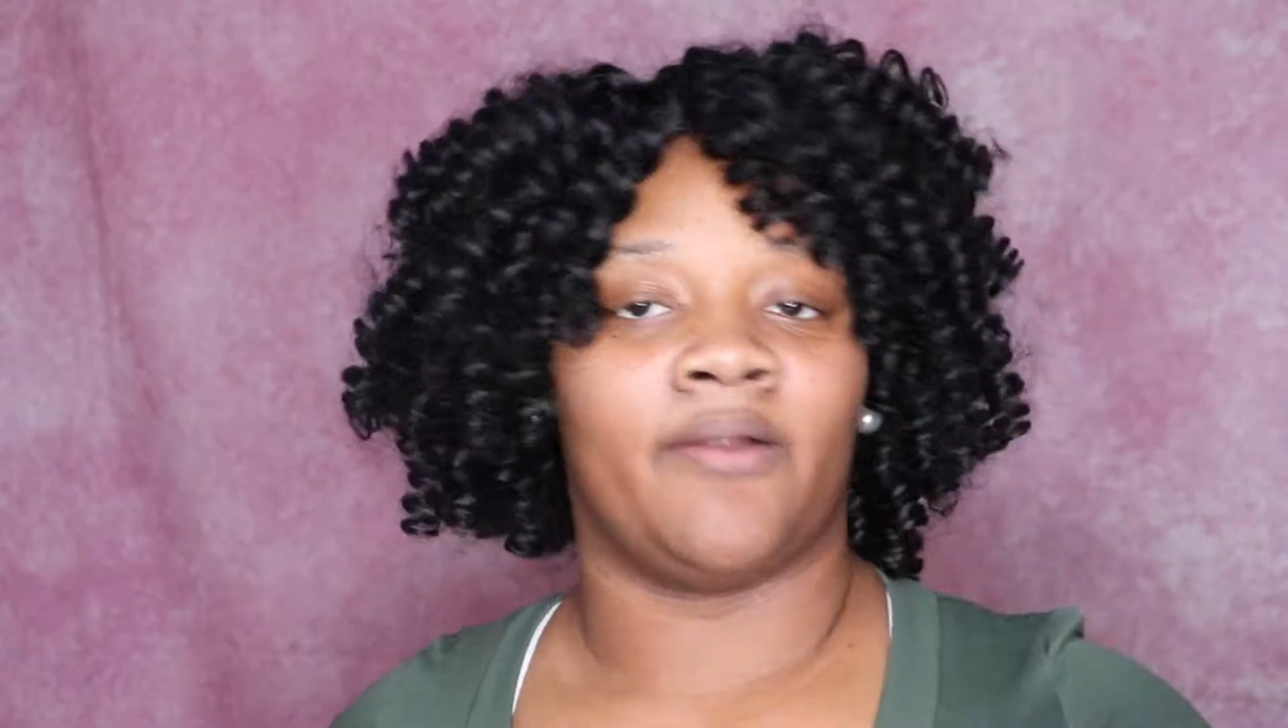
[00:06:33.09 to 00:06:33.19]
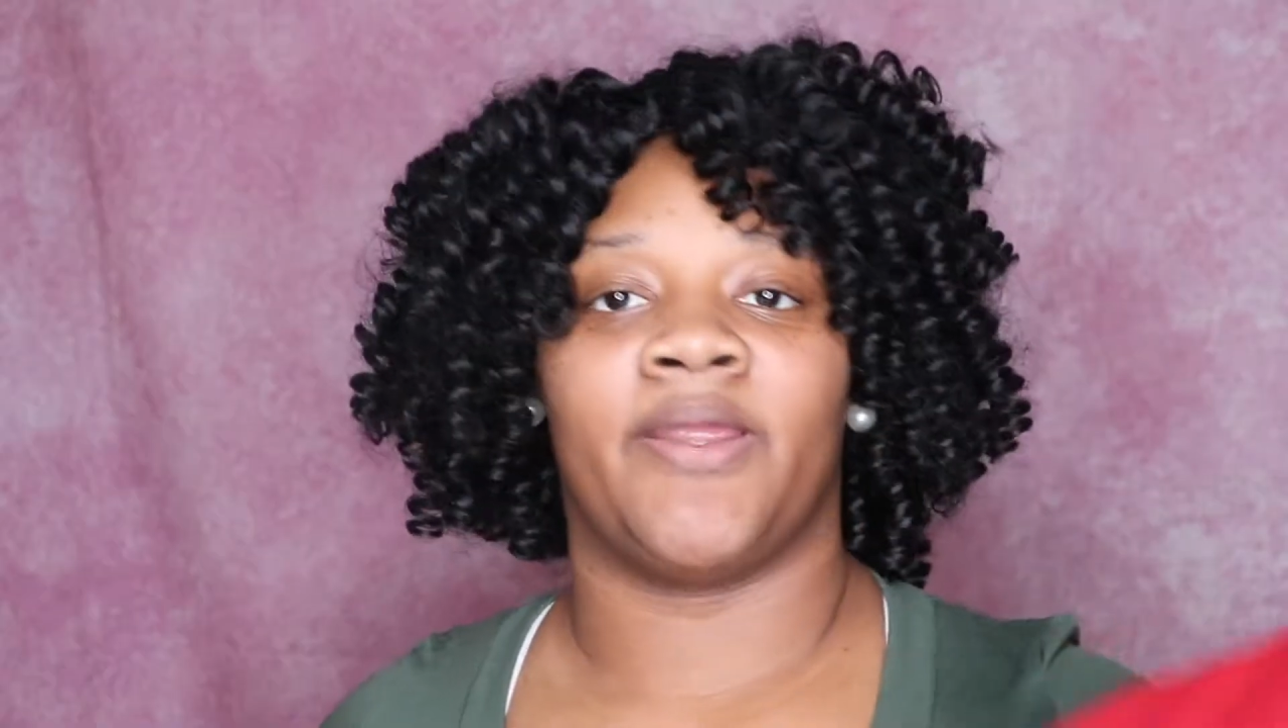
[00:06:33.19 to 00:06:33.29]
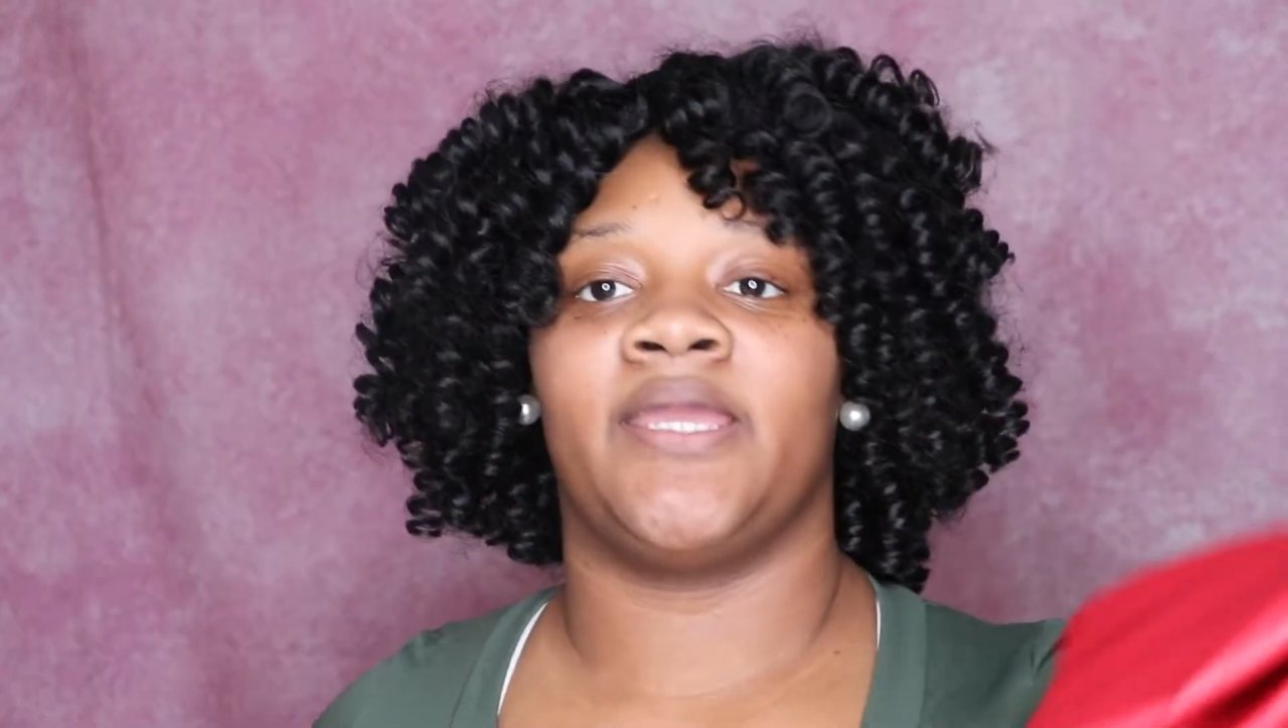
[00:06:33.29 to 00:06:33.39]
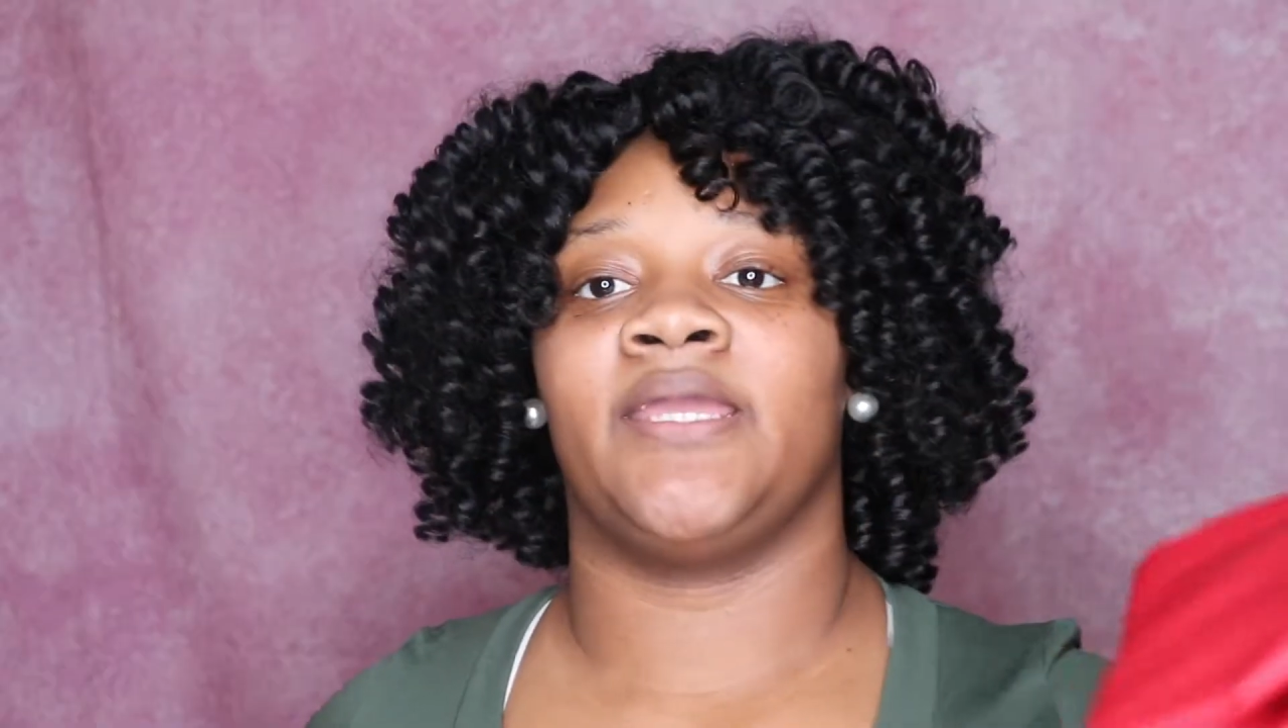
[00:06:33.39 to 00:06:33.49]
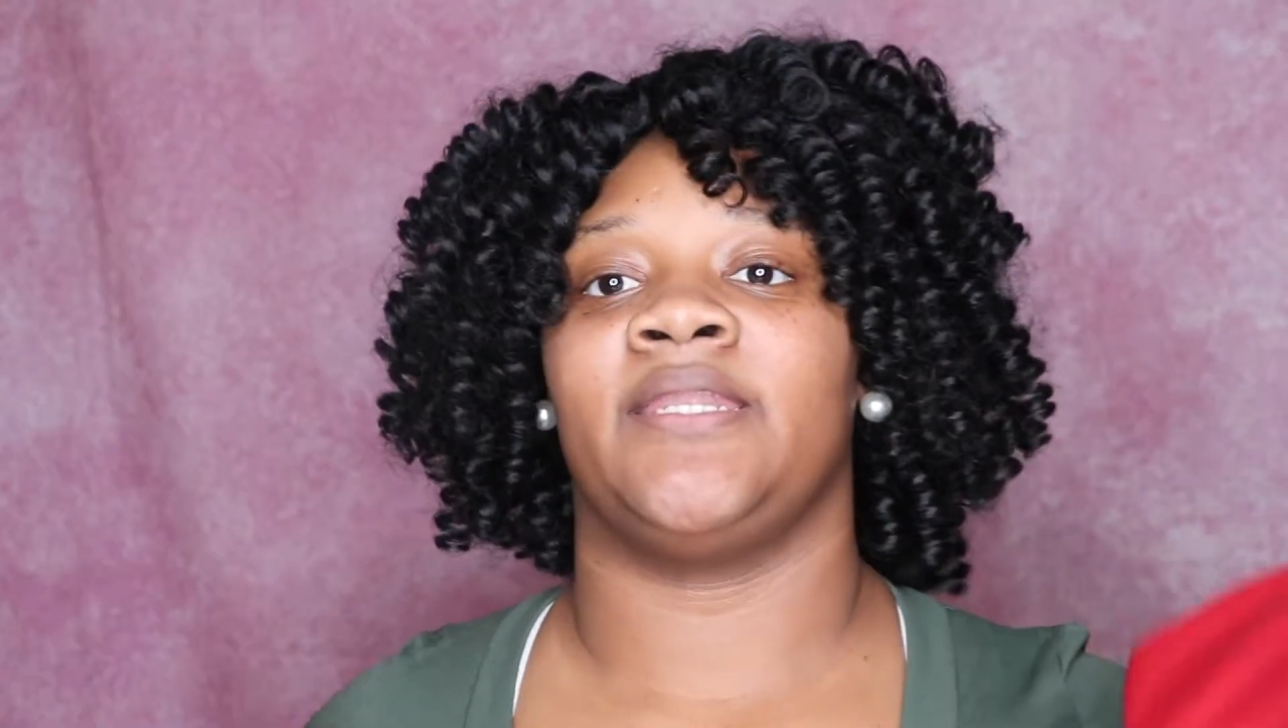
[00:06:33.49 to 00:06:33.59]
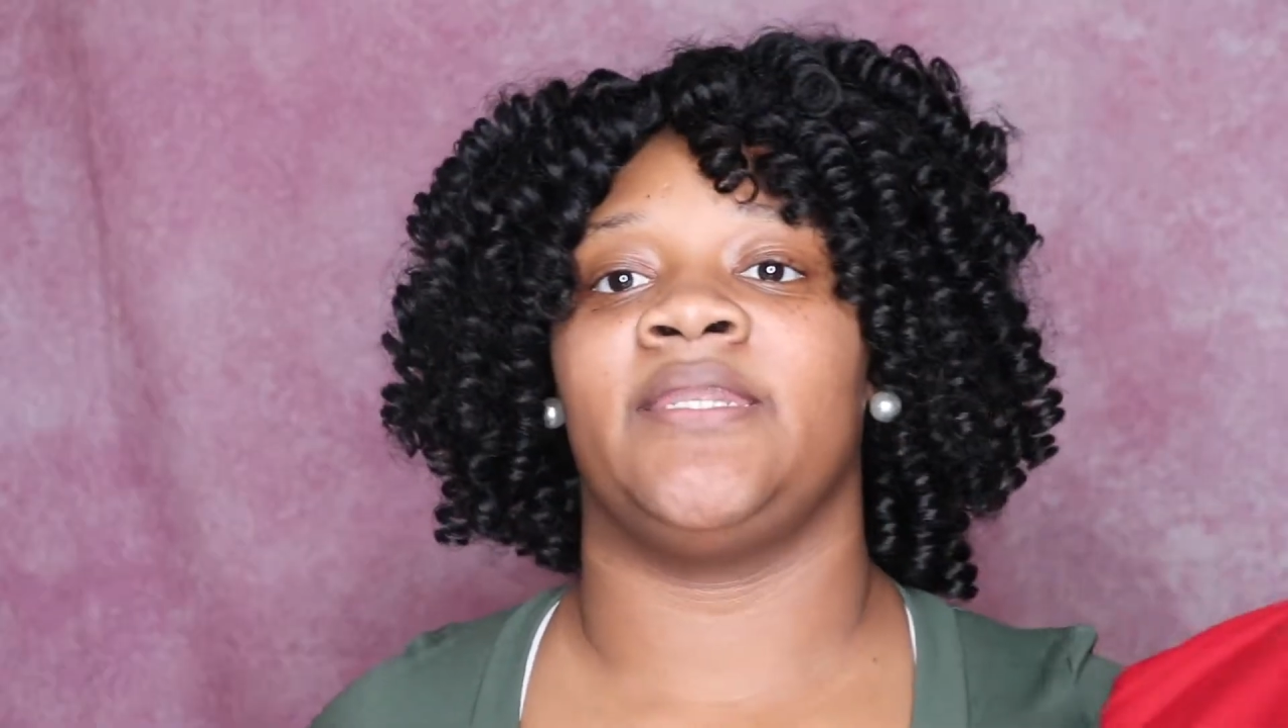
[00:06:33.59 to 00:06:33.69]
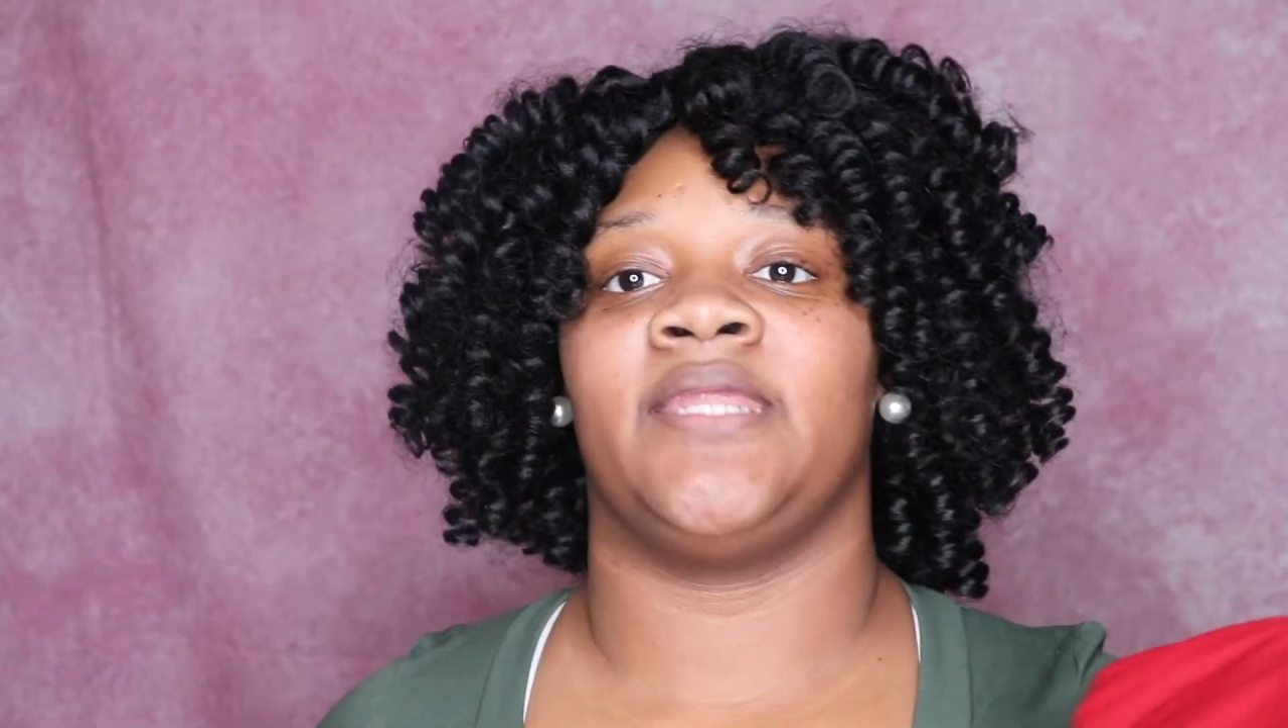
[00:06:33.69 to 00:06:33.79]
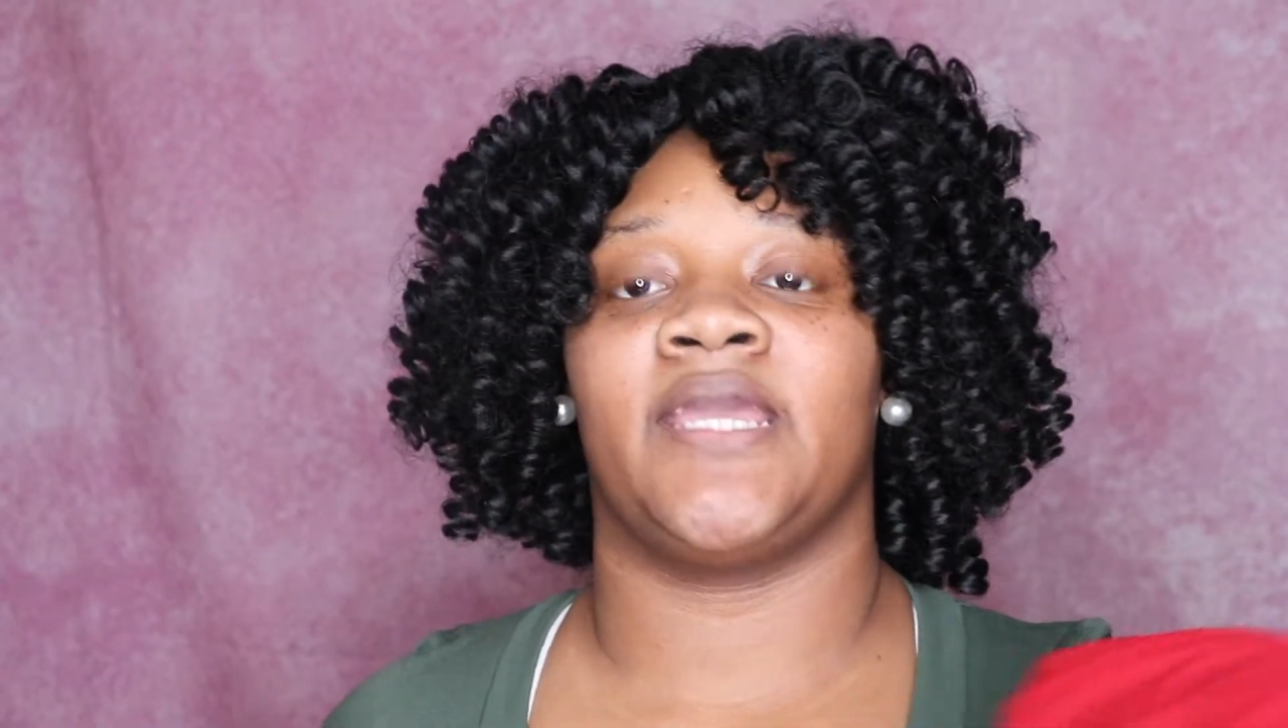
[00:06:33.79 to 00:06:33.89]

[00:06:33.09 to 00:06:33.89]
All right, and